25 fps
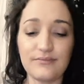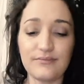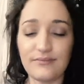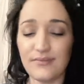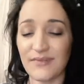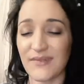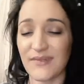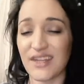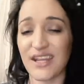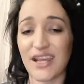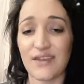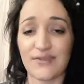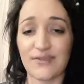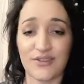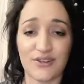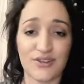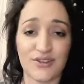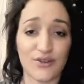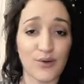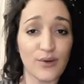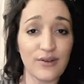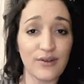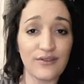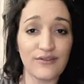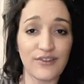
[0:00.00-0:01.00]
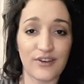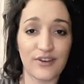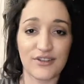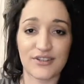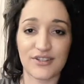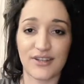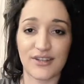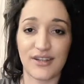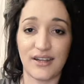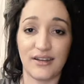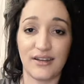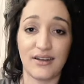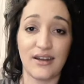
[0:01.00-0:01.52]
gave her a shortened
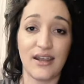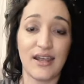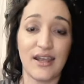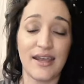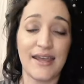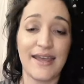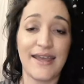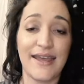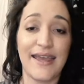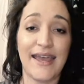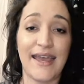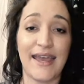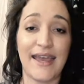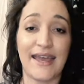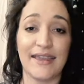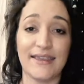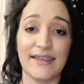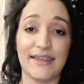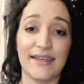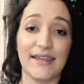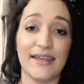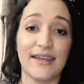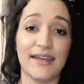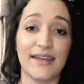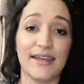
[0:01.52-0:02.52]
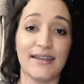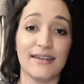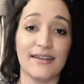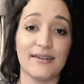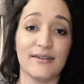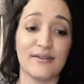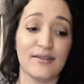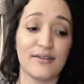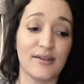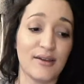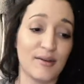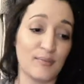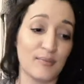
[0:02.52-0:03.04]
version, and then
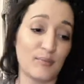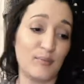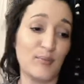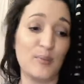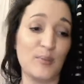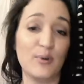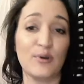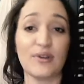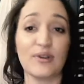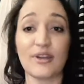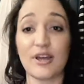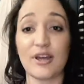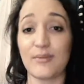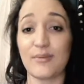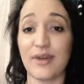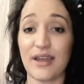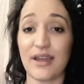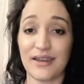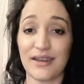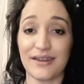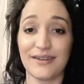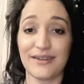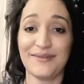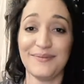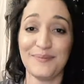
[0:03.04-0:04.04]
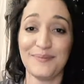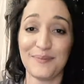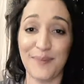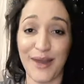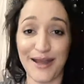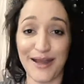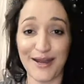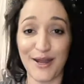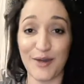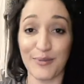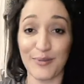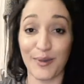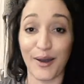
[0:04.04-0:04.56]
pulled out my
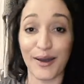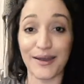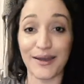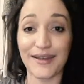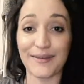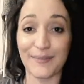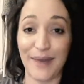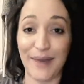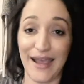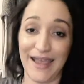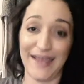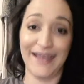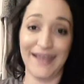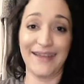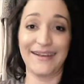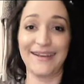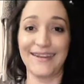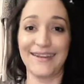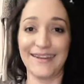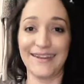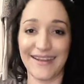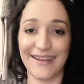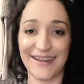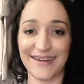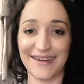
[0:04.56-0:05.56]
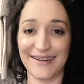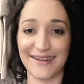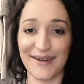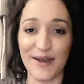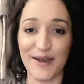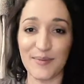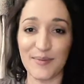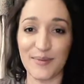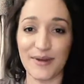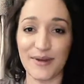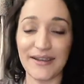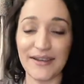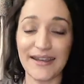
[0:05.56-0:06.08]
notebook, my handy dandy
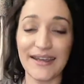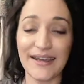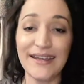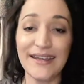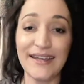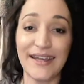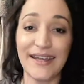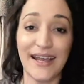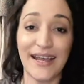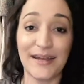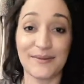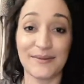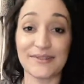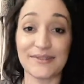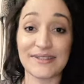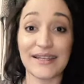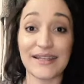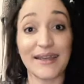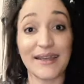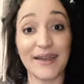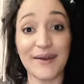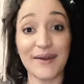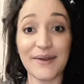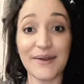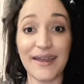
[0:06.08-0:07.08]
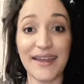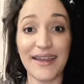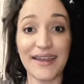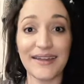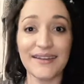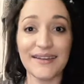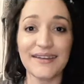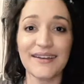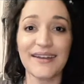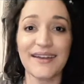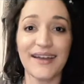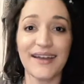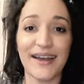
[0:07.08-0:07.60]
notebook, and was like, okay,
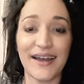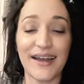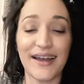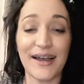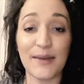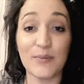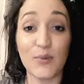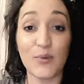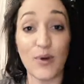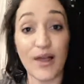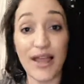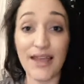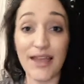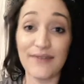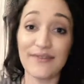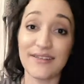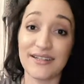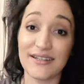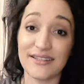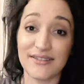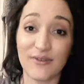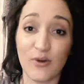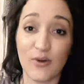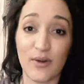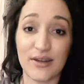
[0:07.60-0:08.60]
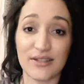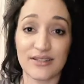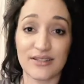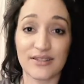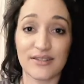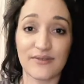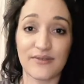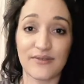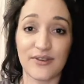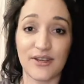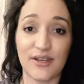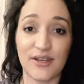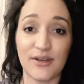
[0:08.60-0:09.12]
well, I have a list of questions
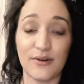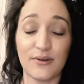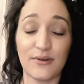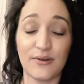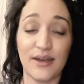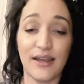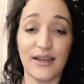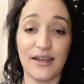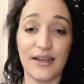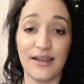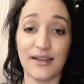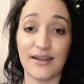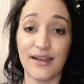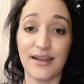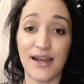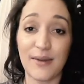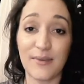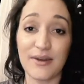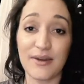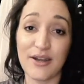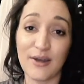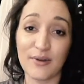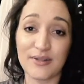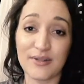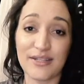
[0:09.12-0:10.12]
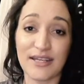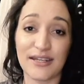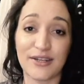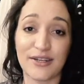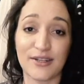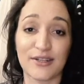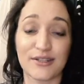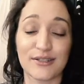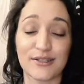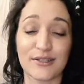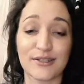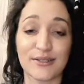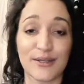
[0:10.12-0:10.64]
for you, and I'm a note
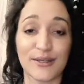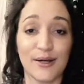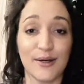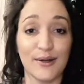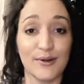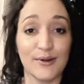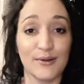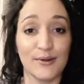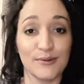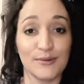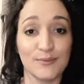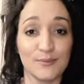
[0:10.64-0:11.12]
taker, so